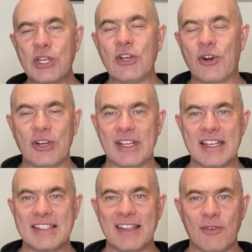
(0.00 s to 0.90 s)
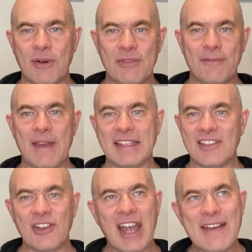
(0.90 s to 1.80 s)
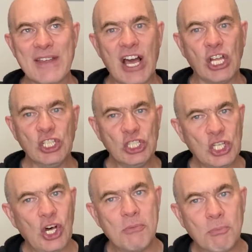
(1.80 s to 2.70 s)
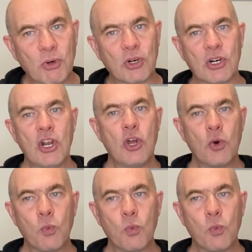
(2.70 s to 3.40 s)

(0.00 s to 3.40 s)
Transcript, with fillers: reorganizing around the fact that they're having a lot more